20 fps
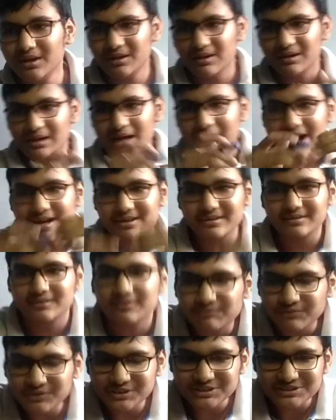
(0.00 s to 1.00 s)
and the
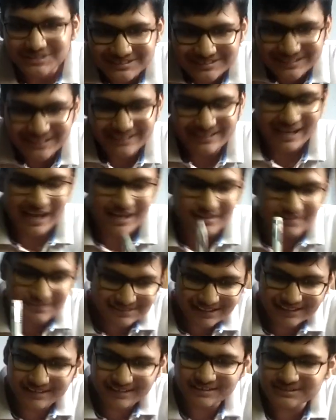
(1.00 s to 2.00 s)
first state and the
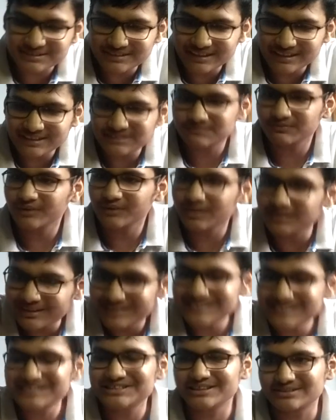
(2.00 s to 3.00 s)
second states were the
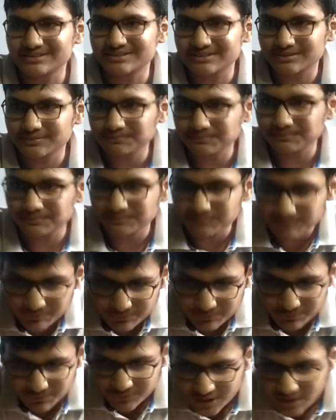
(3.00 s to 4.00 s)
richest.
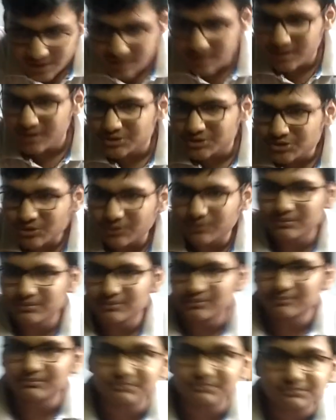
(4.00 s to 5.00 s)
So
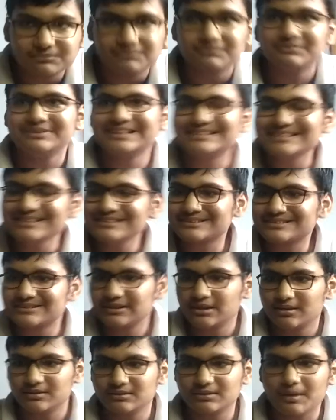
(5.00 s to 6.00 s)
this is
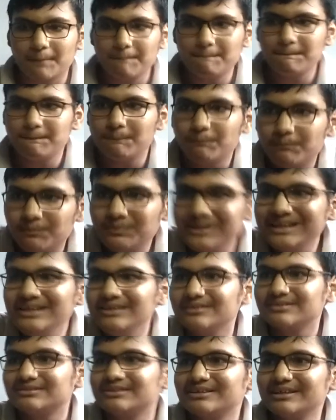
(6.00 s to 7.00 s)
the
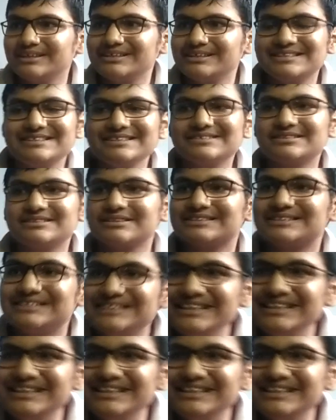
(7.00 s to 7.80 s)
seed